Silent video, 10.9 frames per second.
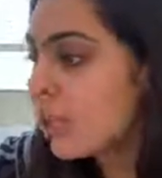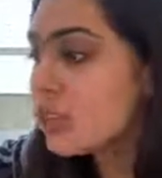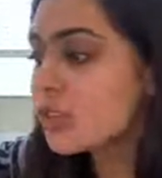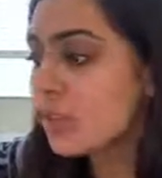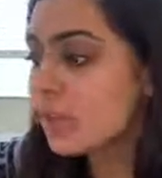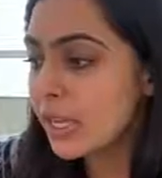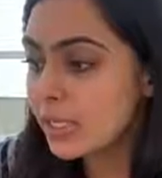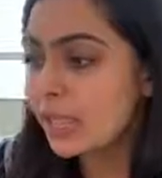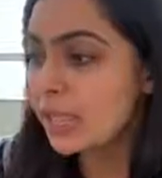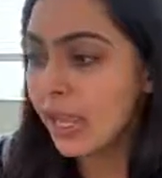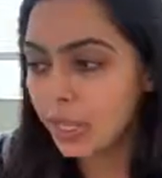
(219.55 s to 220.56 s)
So
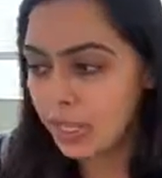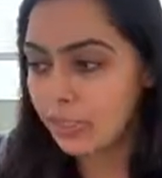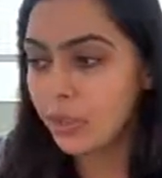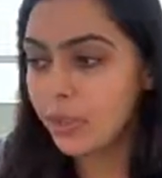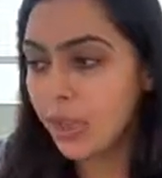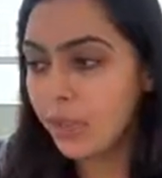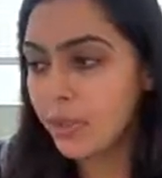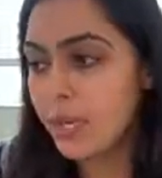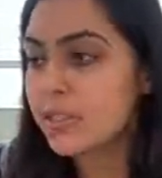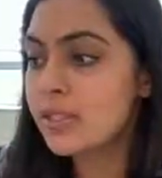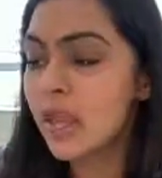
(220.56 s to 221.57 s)
basically I emailed them and
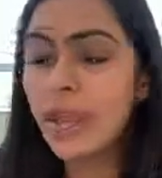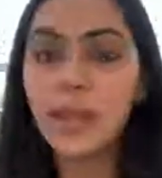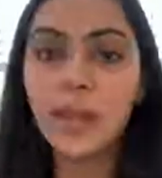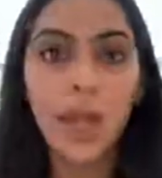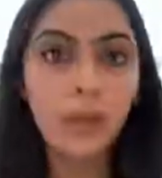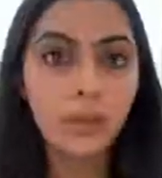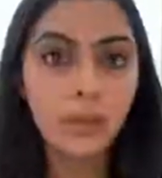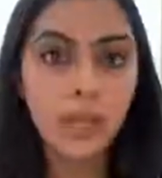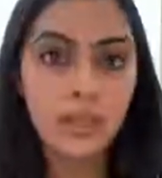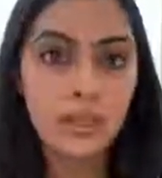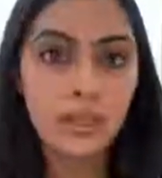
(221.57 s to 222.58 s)
I said I would
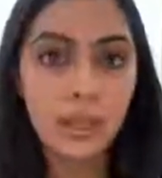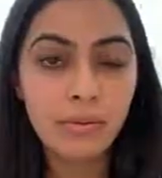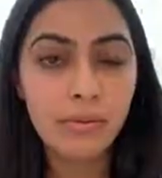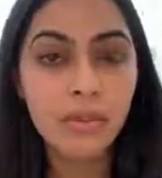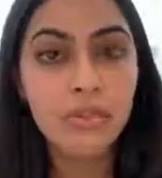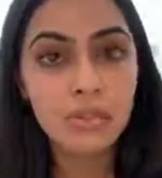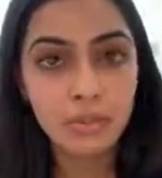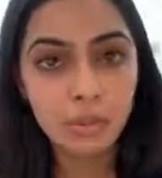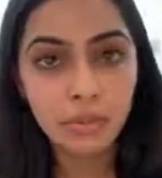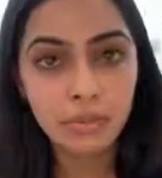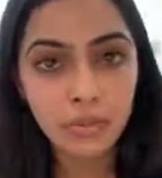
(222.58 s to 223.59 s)
like to claim for the
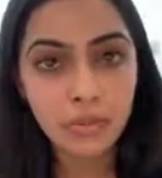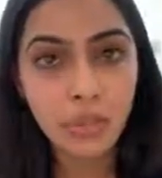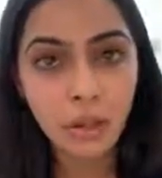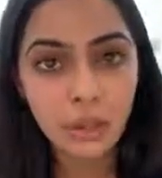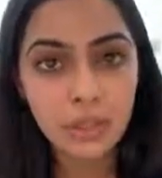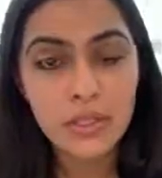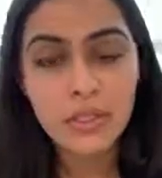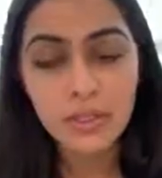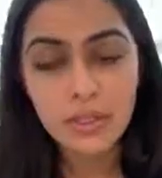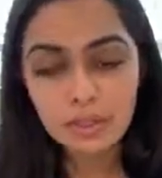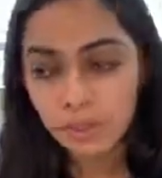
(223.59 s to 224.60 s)
$250 and
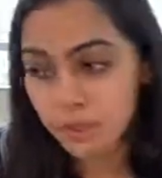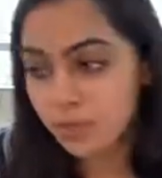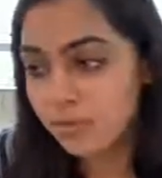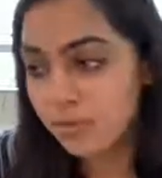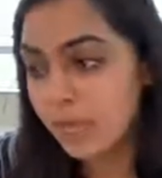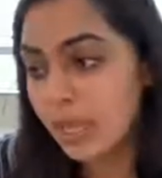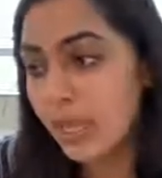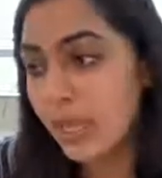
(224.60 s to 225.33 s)
the smoking fee,